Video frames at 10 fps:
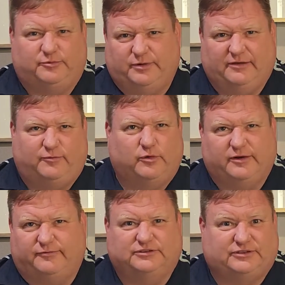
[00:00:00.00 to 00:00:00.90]
at 4
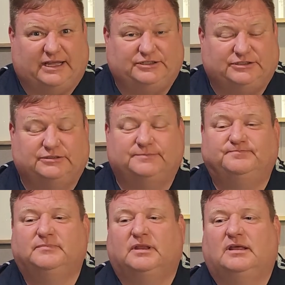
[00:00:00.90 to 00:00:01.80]
different stations.
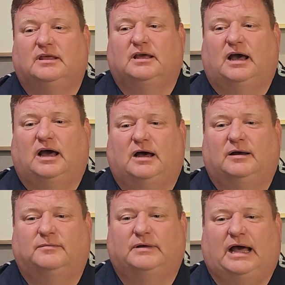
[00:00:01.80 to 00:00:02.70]

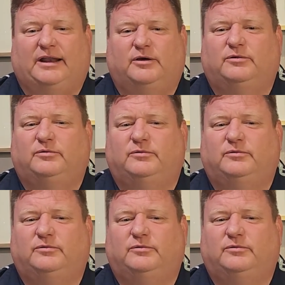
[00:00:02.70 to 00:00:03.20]
I know